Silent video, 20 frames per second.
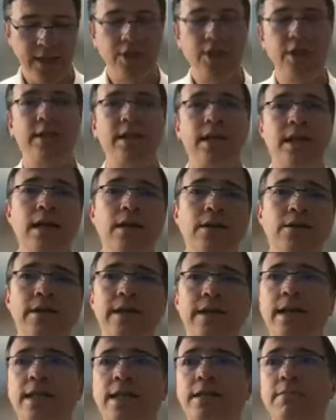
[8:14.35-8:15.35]
she's allowed
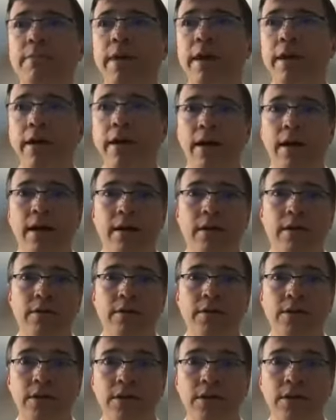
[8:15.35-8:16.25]
to eat uh,